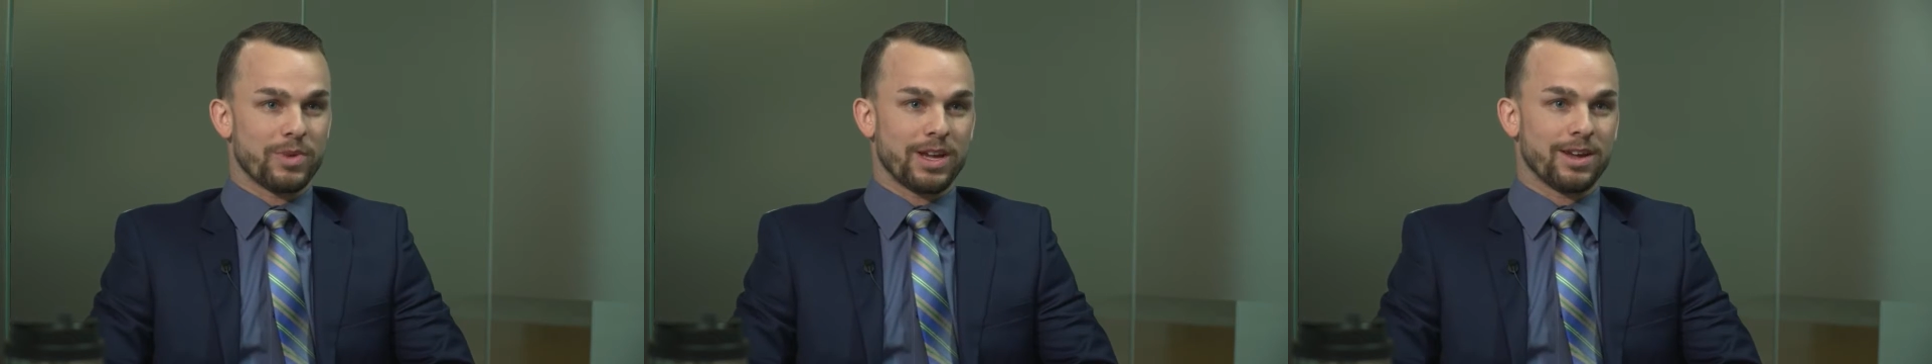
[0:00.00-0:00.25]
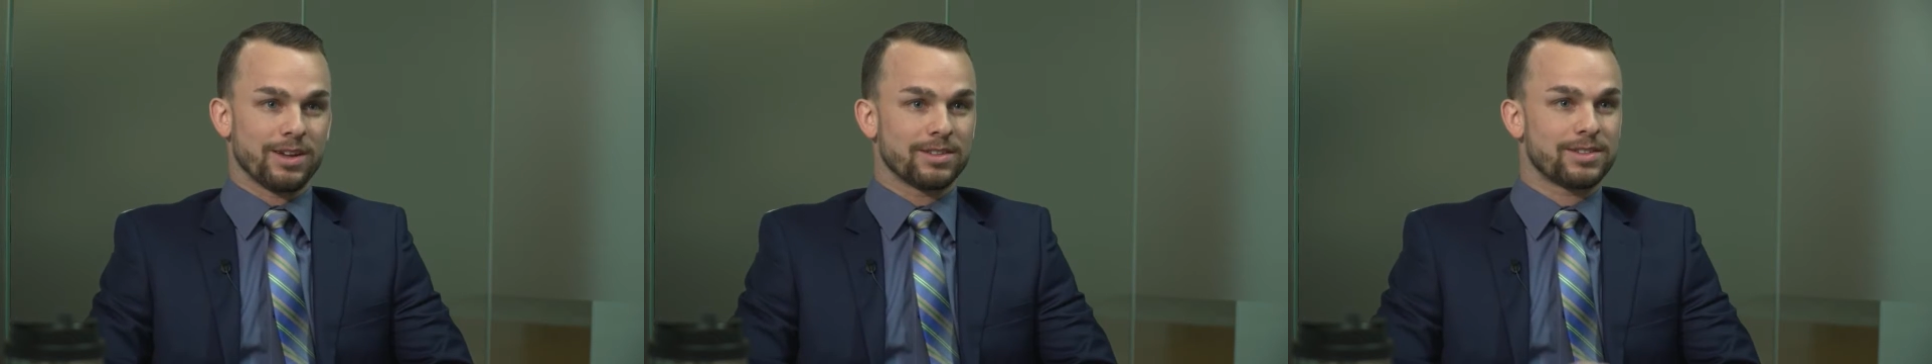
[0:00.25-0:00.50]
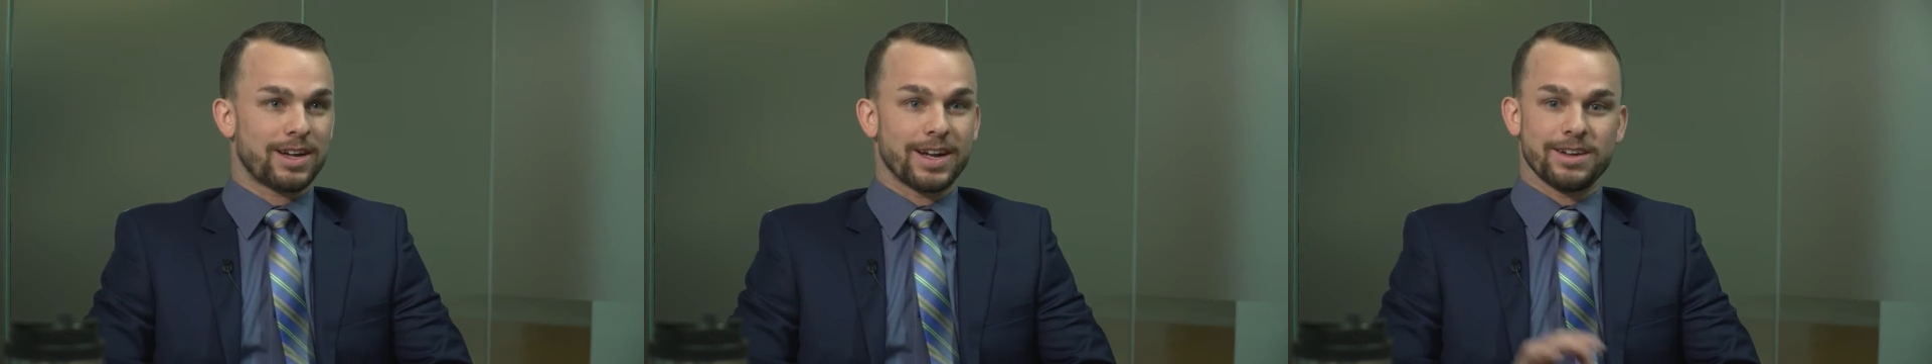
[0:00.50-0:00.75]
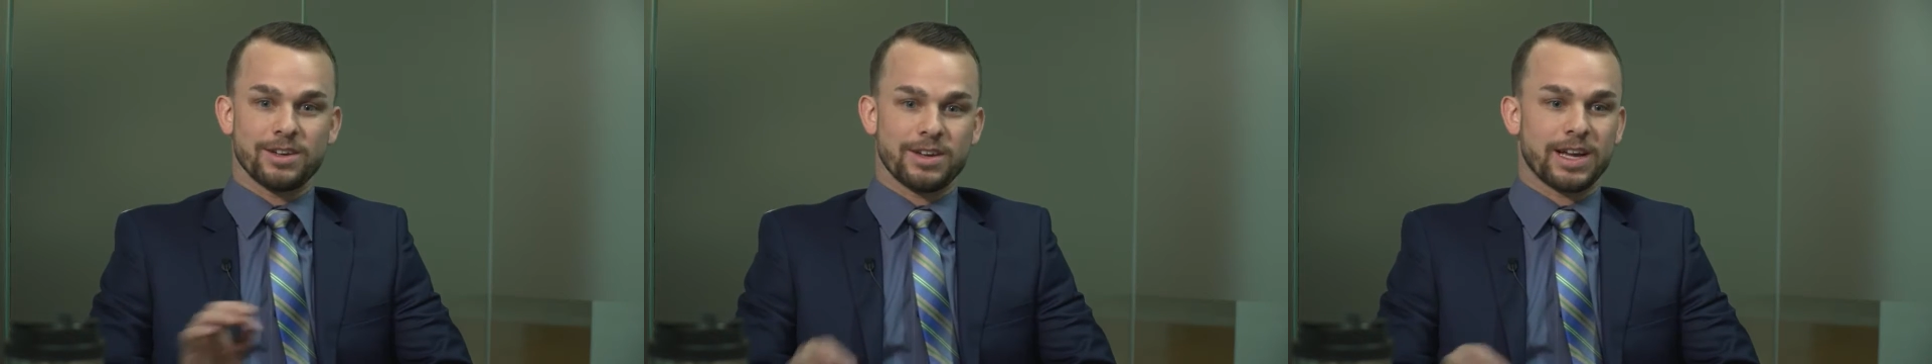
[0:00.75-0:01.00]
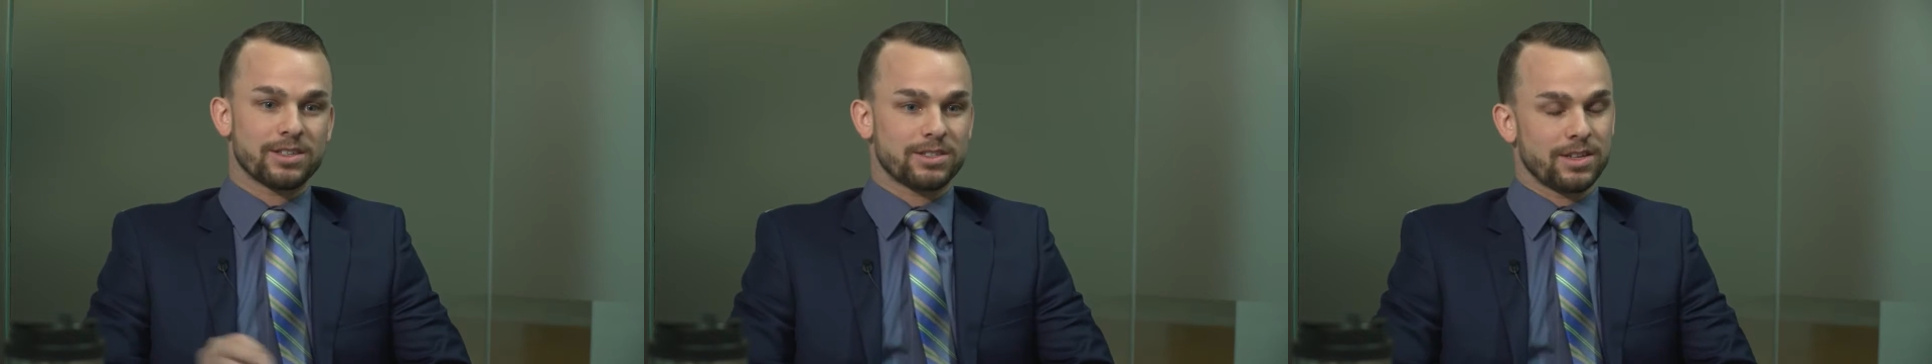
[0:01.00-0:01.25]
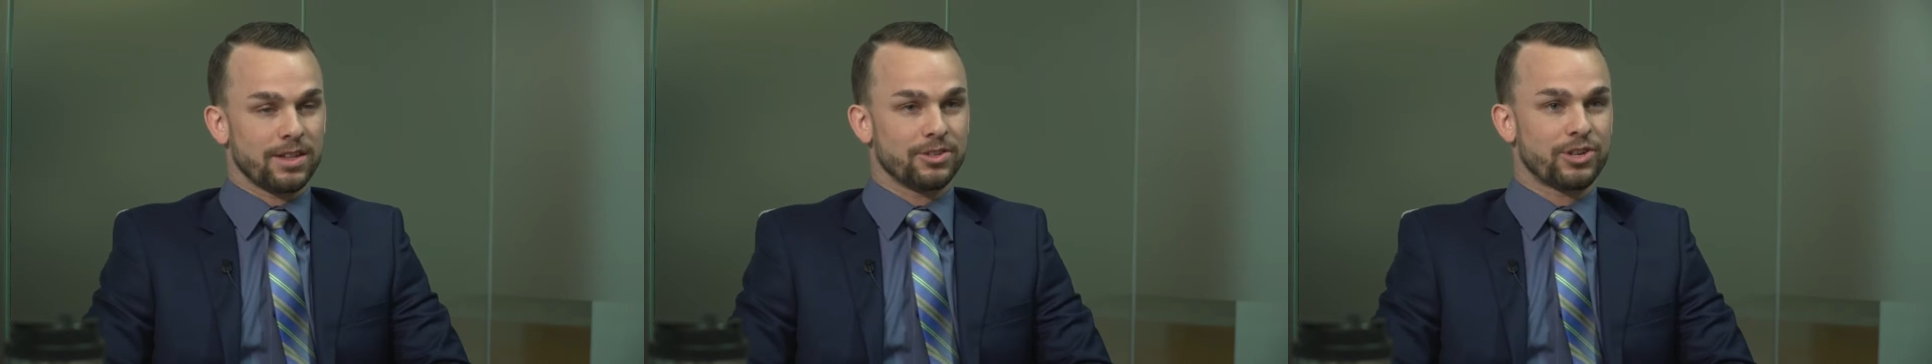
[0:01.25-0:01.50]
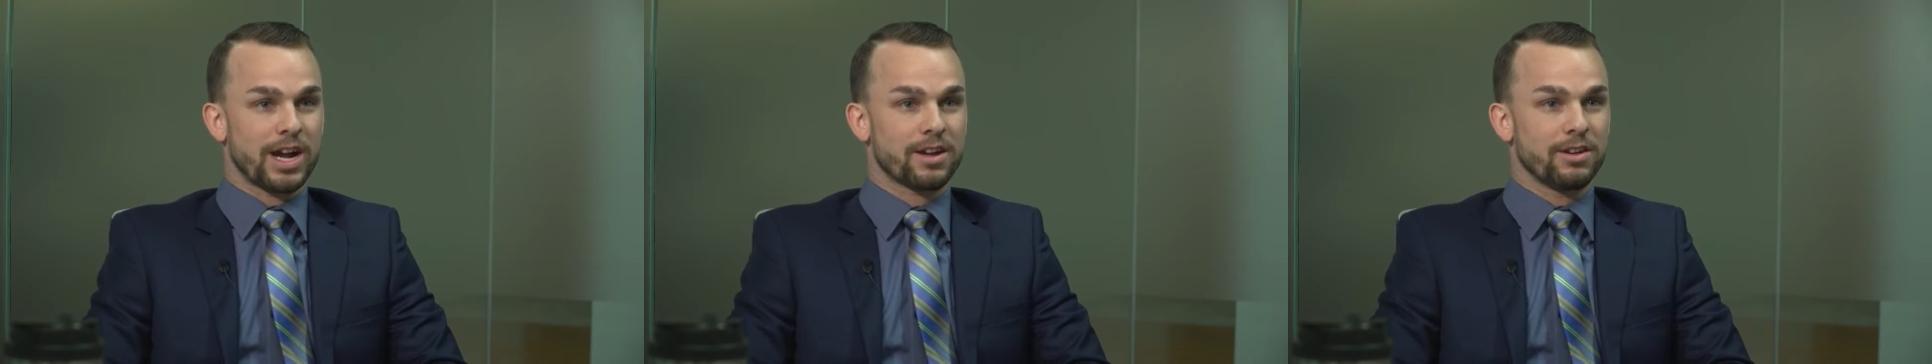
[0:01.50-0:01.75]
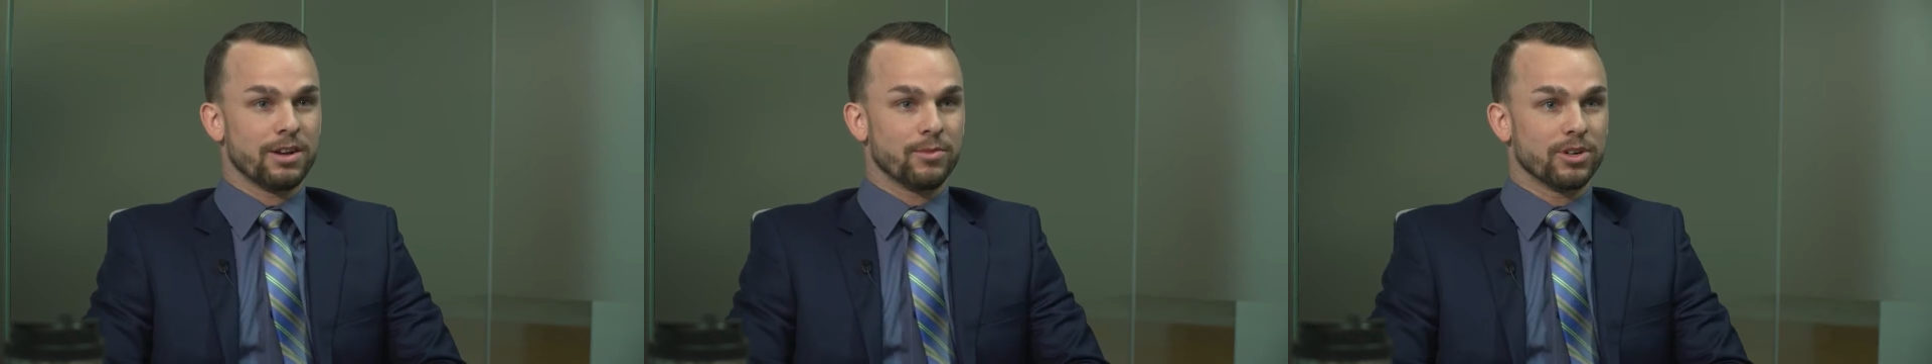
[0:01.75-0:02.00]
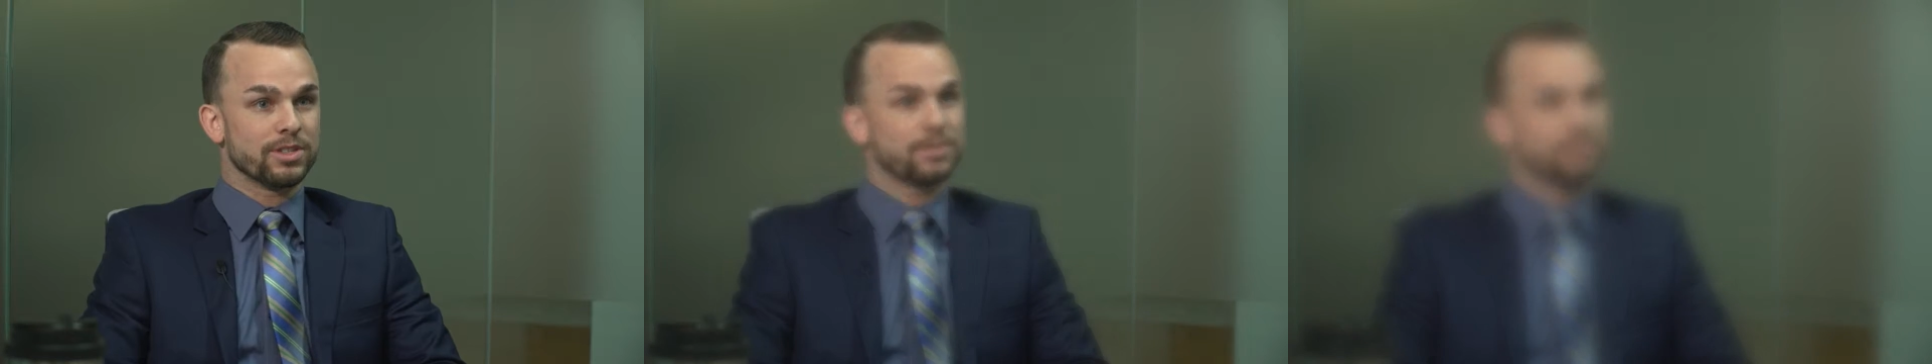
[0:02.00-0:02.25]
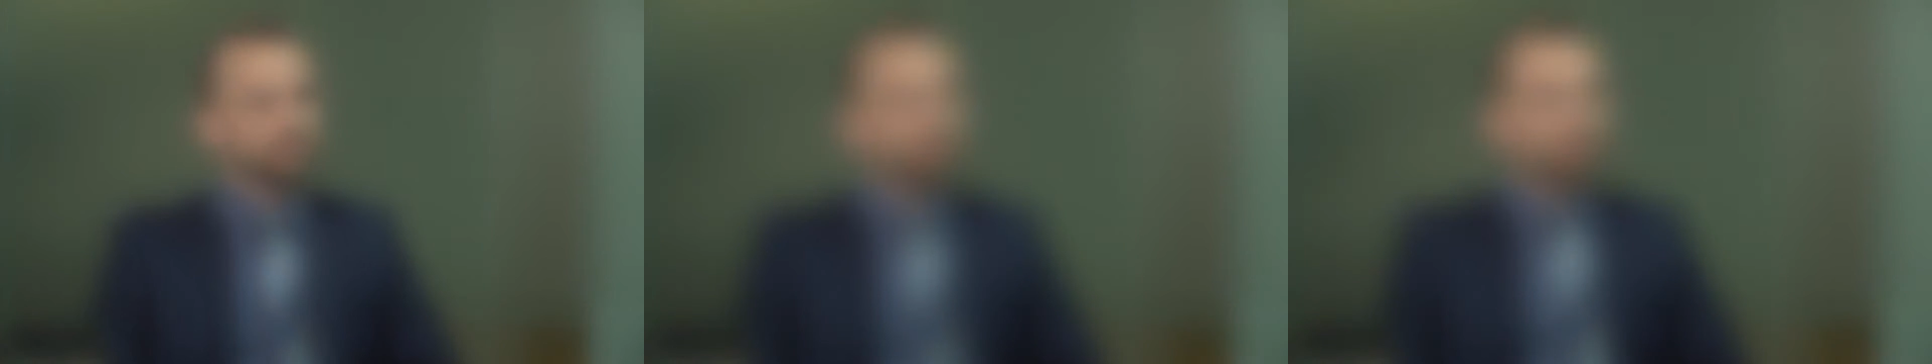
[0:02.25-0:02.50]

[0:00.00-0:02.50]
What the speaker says: being signed next to the tracking numbers.